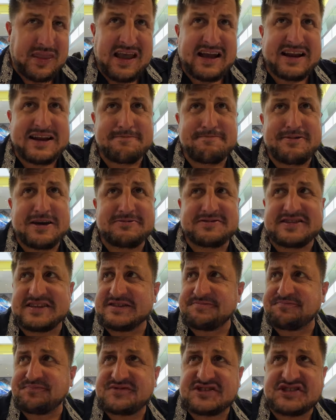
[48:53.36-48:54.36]
and a
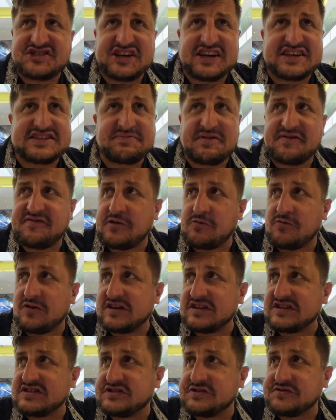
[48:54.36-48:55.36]
Pepsi. She asked me if I
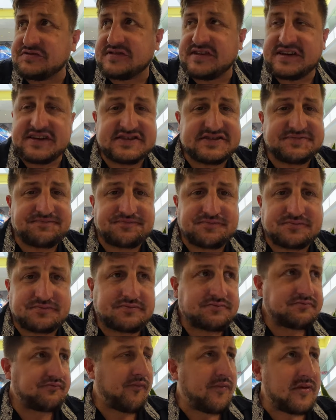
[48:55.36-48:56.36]
wanted two things.
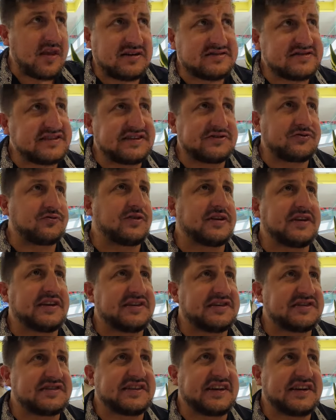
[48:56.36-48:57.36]
Didn't quite
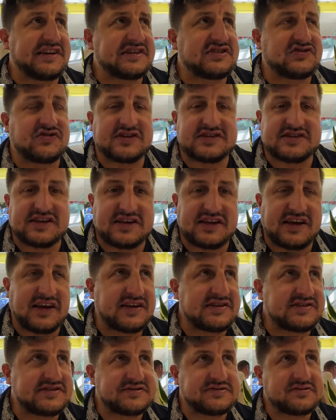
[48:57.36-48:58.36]
understand her, so I said
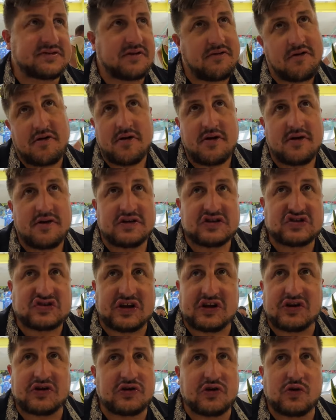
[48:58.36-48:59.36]
yes.
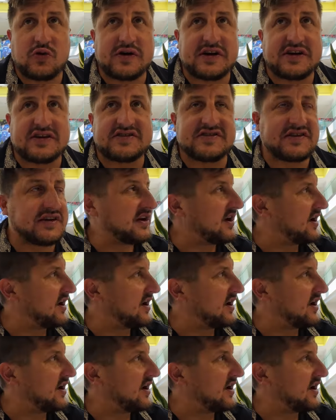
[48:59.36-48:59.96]
So I don't know what else I